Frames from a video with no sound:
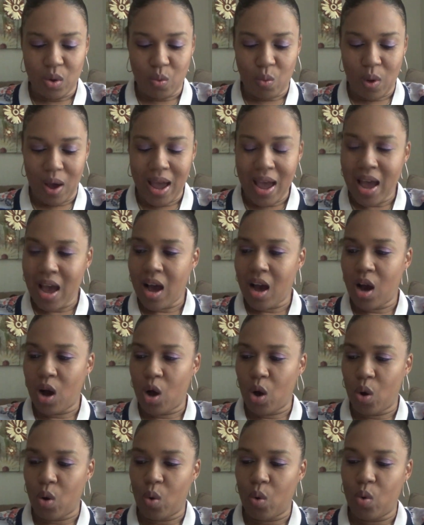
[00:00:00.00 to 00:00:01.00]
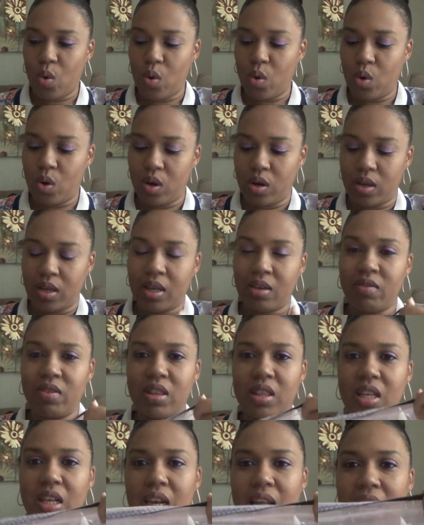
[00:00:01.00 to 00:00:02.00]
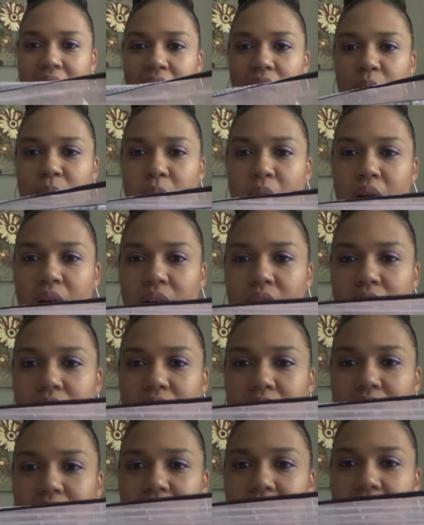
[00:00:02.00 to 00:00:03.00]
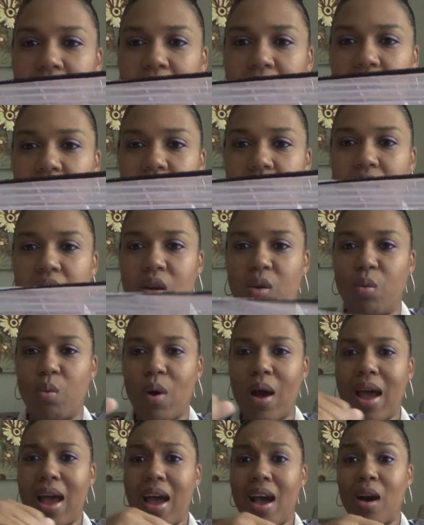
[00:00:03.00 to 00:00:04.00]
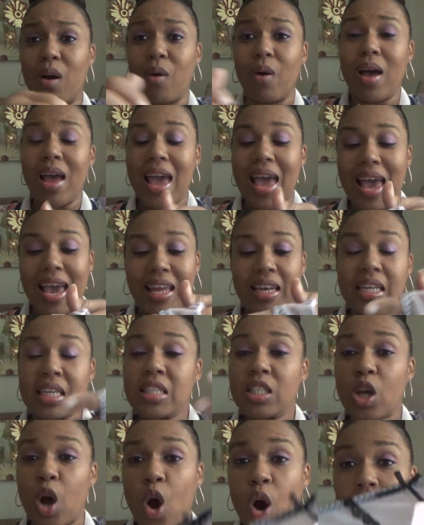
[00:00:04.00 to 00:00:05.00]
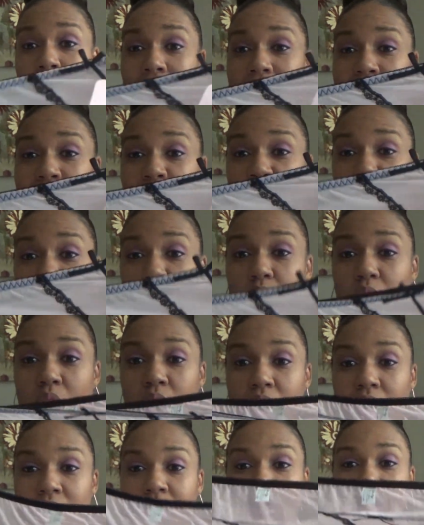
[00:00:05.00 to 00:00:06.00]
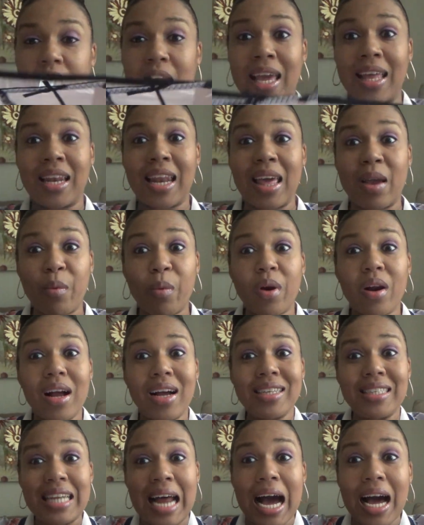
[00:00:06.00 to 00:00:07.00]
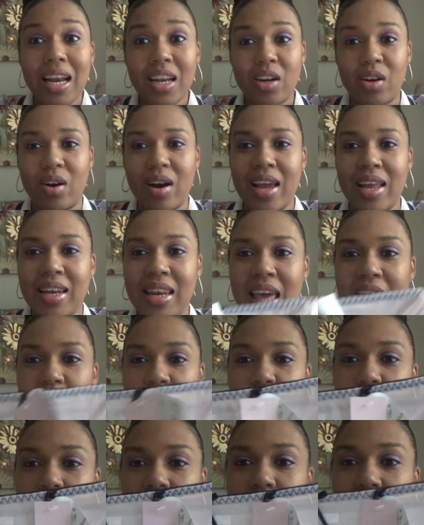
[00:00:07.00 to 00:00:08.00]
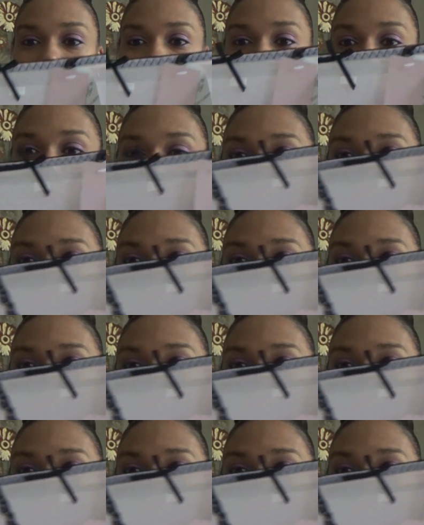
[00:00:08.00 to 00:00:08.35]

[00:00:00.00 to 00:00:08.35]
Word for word: wow even the leg part look at that Wow. And these are extra large and they were a dollar and they are so